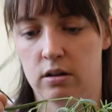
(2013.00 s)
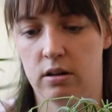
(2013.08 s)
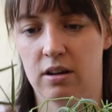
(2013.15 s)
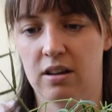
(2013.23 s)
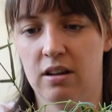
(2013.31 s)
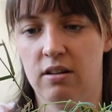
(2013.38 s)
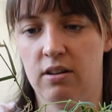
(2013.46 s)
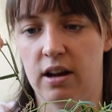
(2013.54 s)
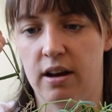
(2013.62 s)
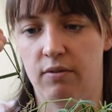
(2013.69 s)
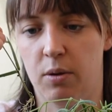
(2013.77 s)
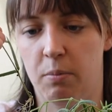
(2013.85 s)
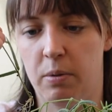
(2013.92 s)
Yeah, they don't
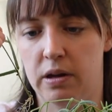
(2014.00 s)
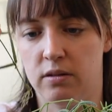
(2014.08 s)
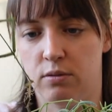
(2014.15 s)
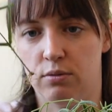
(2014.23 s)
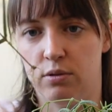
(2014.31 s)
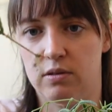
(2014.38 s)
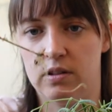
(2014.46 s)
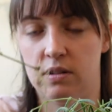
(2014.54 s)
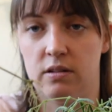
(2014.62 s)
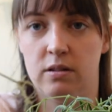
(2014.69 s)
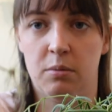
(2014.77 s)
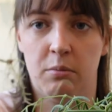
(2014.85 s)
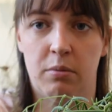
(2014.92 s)
have the best root
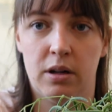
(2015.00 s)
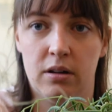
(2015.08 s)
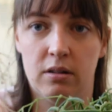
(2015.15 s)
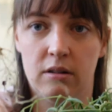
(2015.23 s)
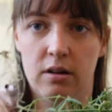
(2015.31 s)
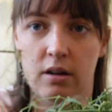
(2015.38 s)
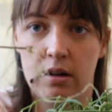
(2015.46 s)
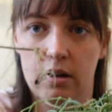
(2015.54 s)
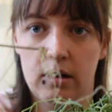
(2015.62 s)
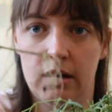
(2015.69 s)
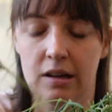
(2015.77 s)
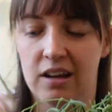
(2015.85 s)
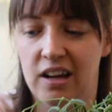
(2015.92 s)
system, but
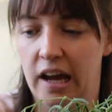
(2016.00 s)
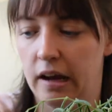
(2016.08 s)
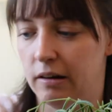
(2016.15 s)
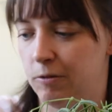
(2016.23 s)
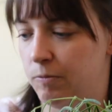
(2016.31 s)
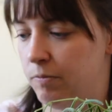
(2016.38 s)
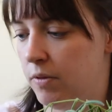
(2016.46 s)
again,